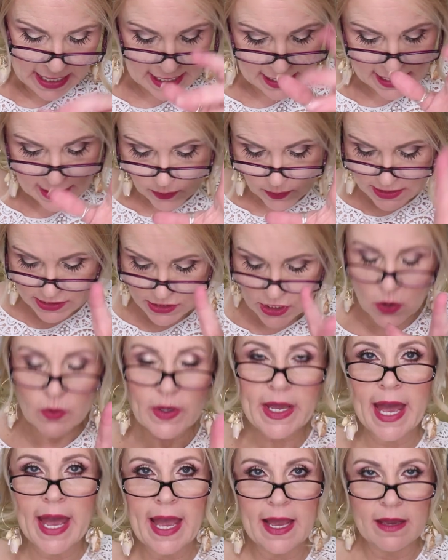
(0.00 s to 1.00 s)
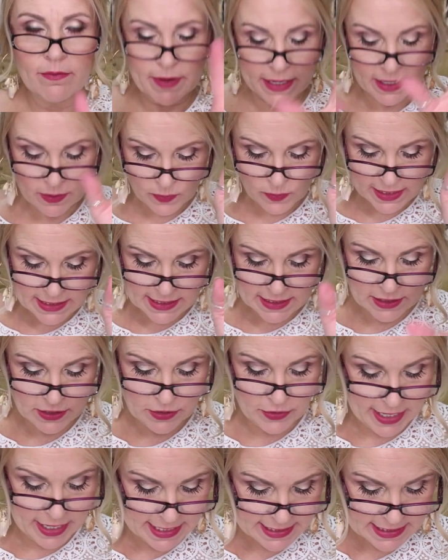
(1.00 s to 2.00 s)
It was okay, but it wasn't the
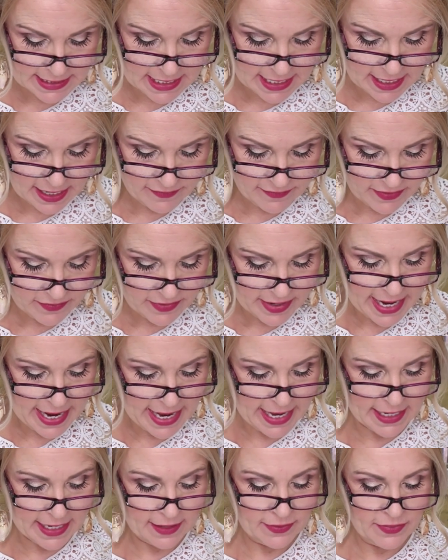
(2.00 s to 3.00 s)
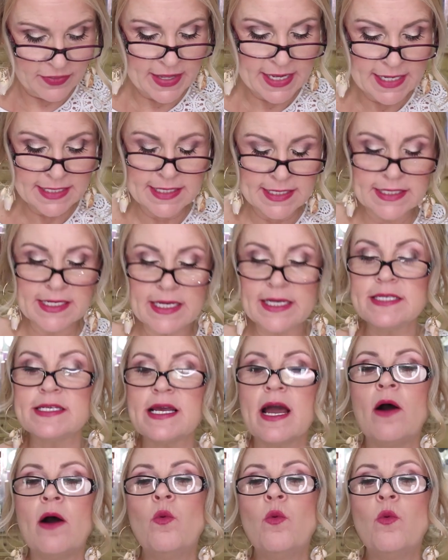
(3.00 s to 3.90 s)
greatest thing I've ever had. This is a